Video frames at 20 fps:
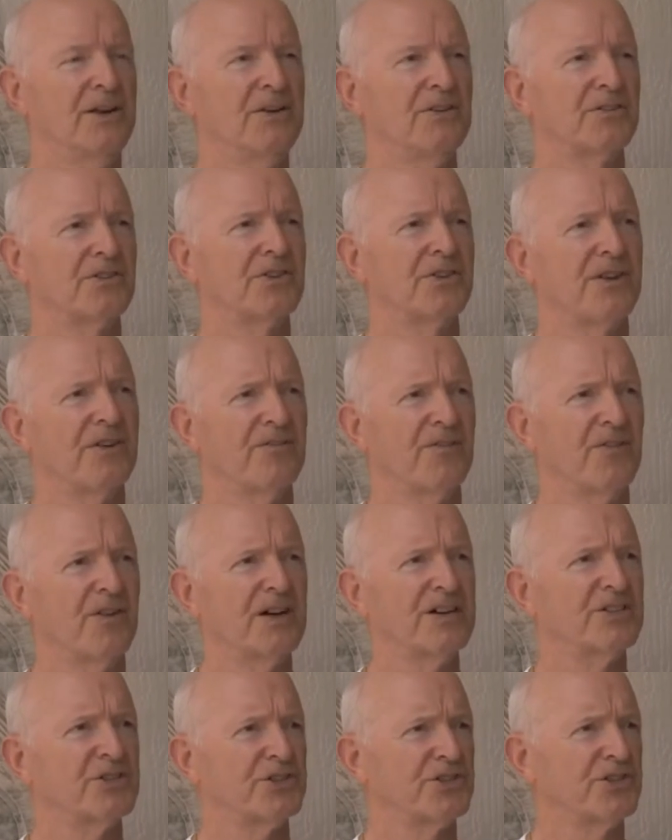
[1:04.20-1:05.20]
using the
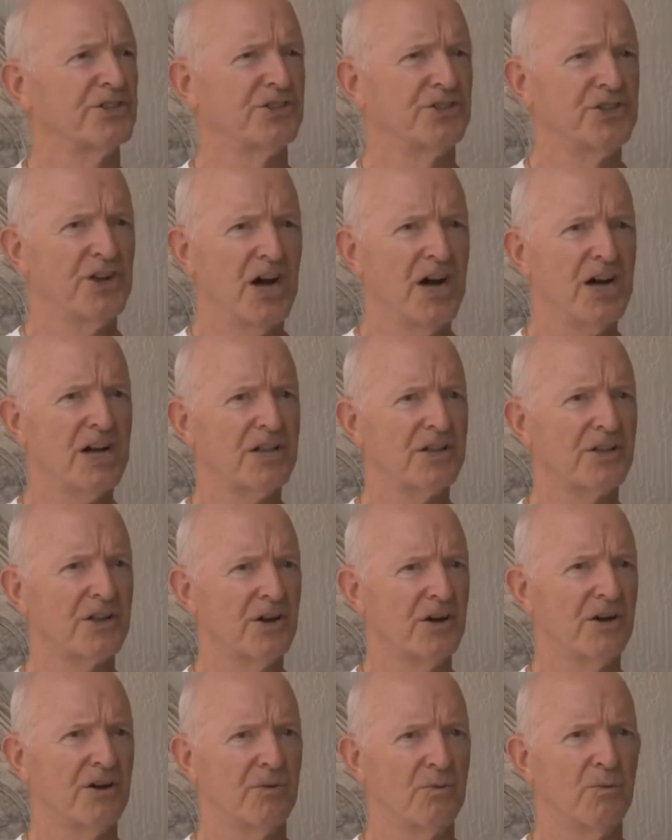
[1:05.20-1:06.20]
flush to John
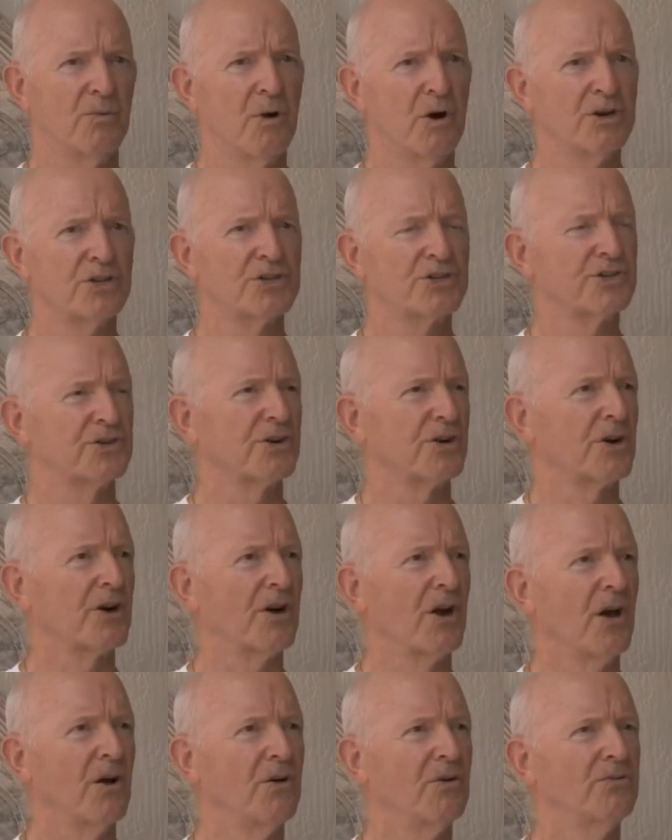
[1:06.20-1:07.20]
to wash their
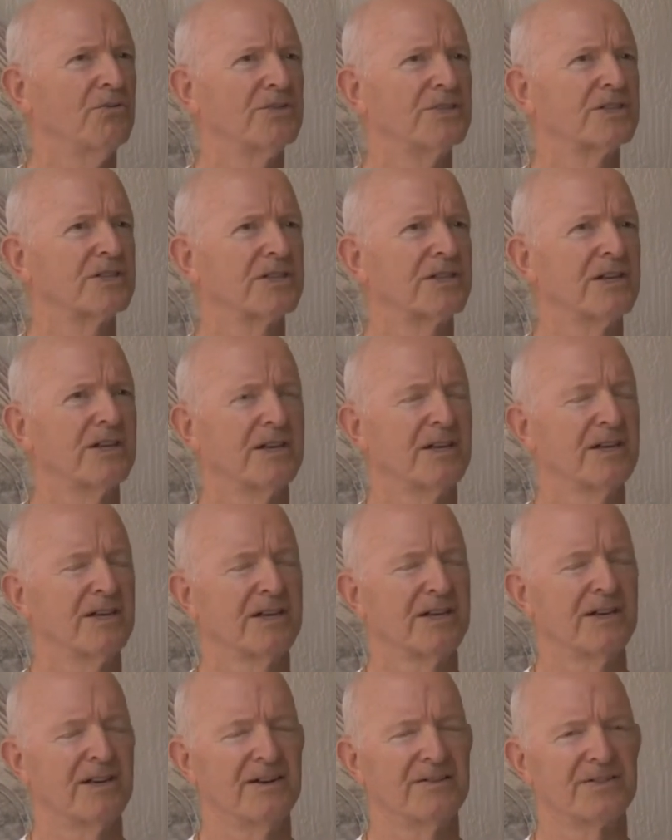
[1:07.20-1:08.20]
clothes?
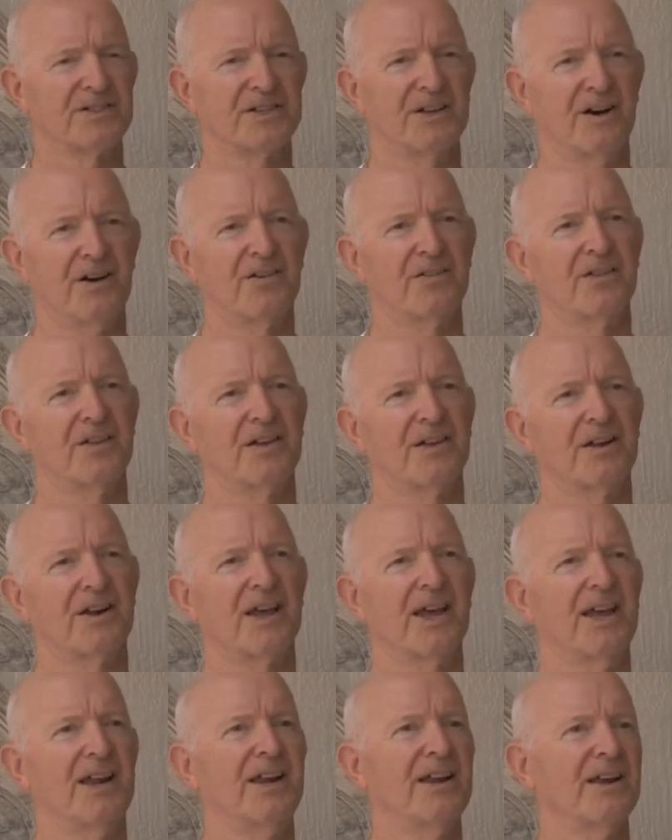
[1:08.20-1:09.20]
I saw the
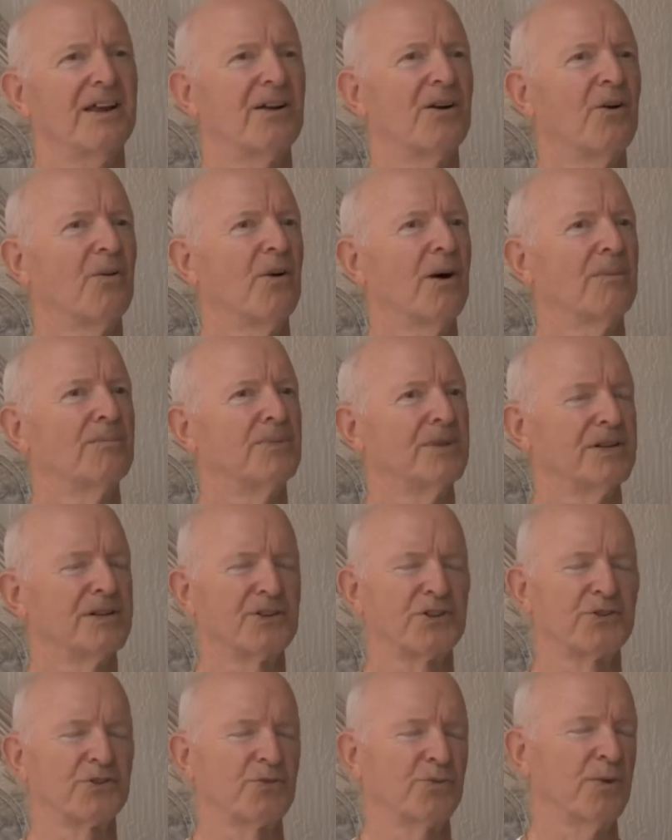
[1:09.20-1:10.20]
lady go up to the
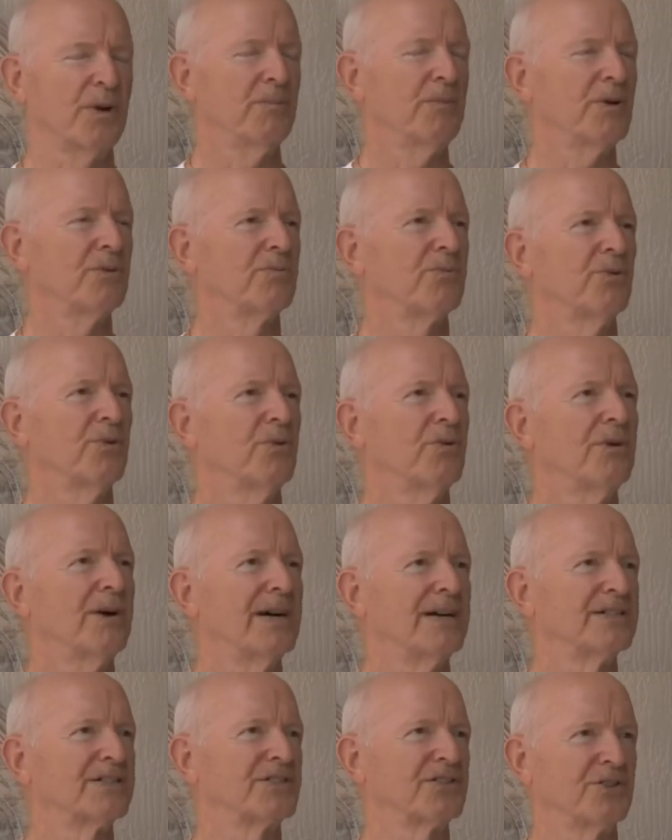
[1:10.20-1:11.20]
swimming pool.
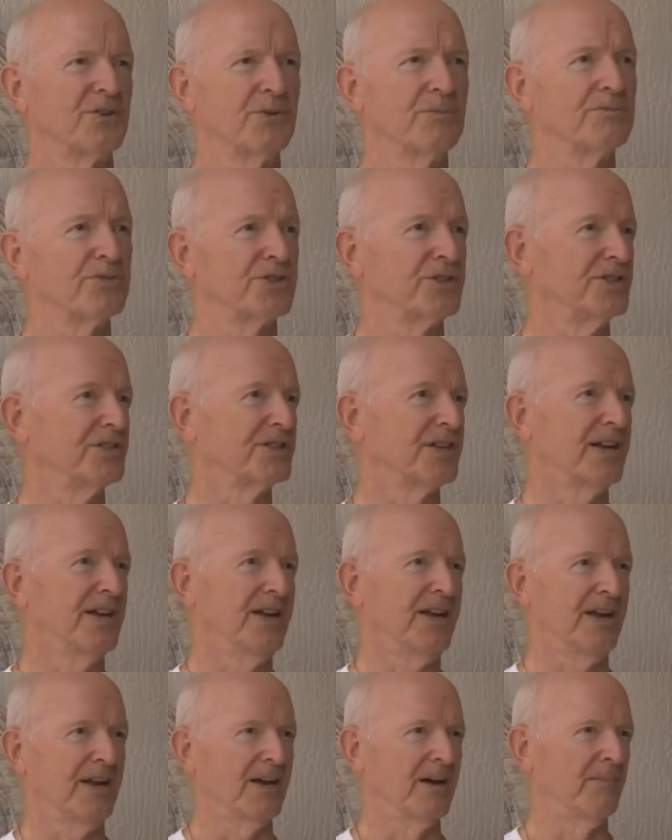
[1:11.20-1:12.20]
I assume she's
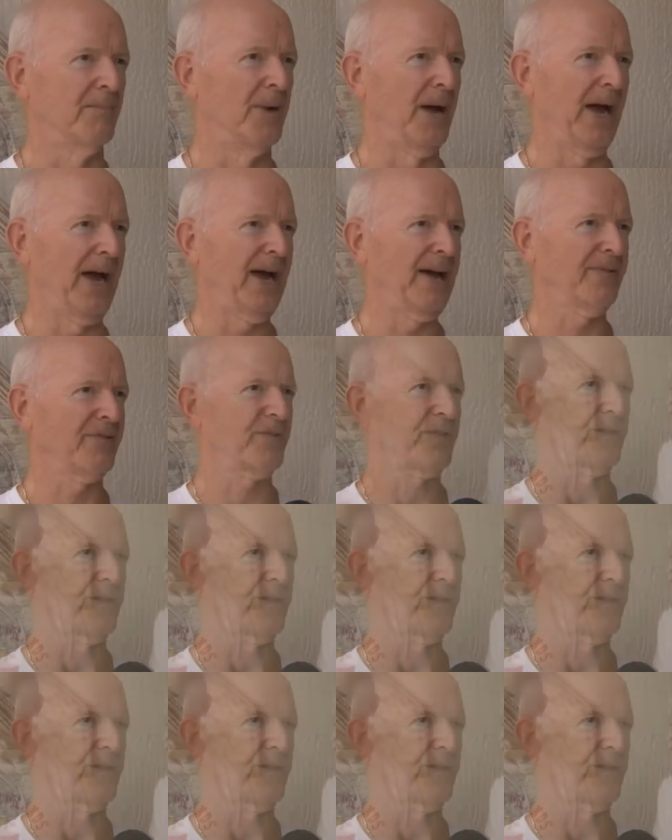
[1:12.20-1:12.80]
getting a bath.